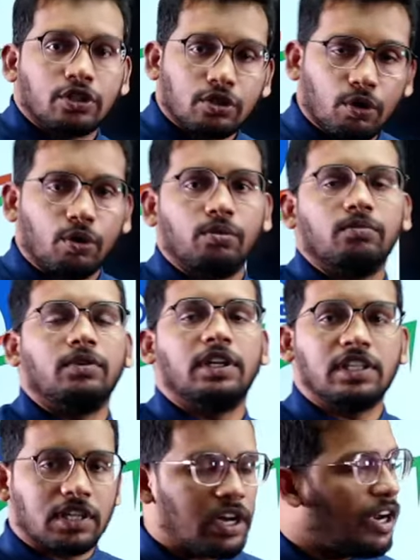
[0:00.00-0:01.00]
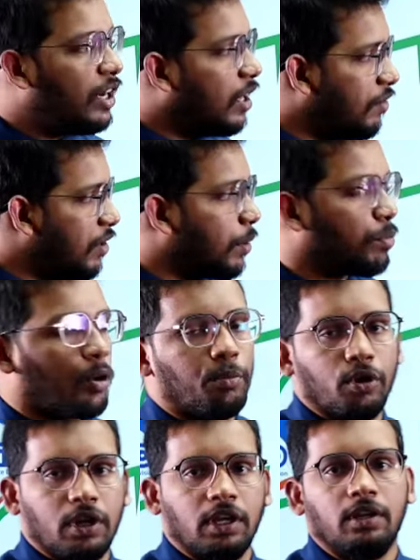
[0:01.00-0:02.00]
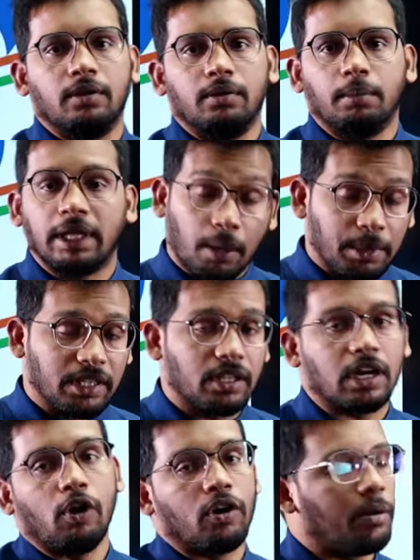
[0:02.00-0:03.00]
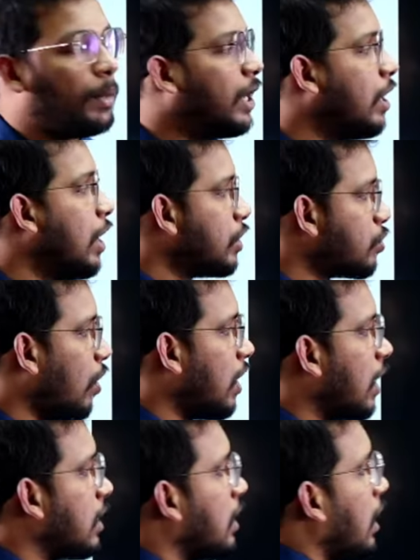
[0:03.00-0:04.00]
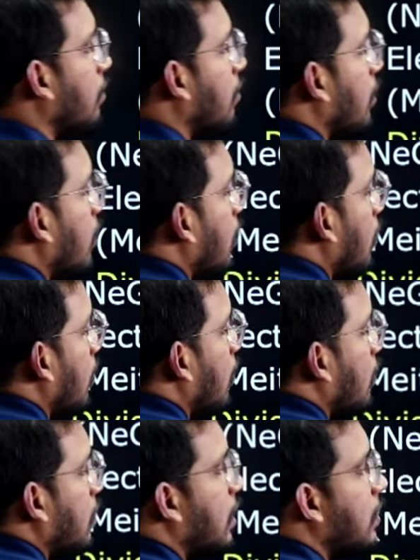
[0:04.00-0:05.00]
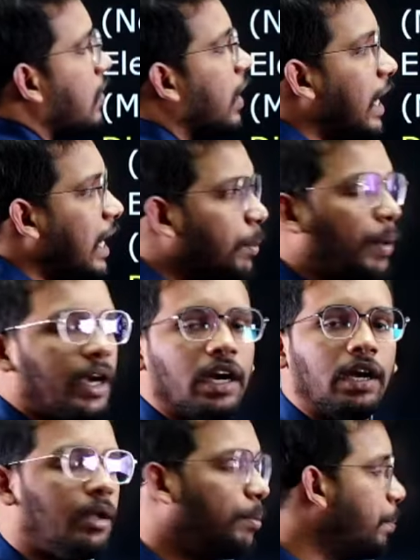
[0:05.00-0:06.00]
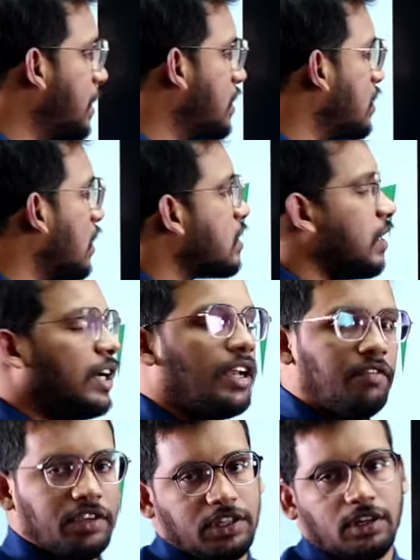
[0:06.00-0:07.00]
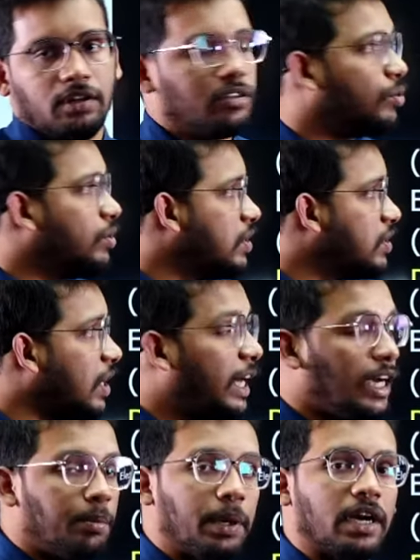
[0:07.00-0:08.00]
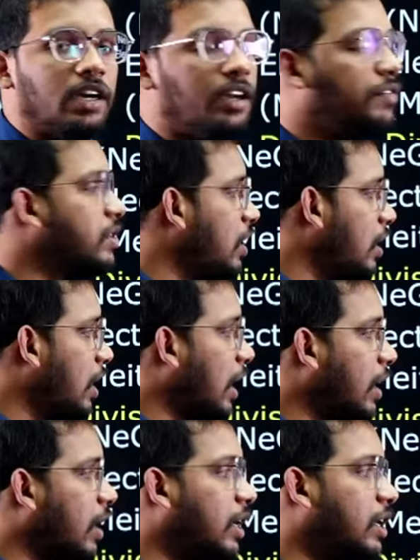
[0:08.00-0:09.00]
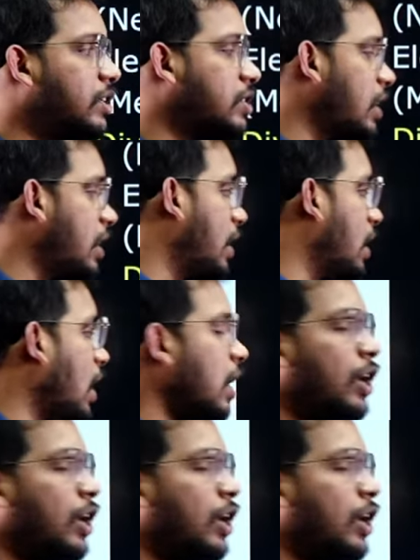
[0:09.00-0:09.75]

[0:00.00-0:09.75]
So Digital India we are promoting by the, the government. So under that there is an independent business division. So this is an independent division under Digital India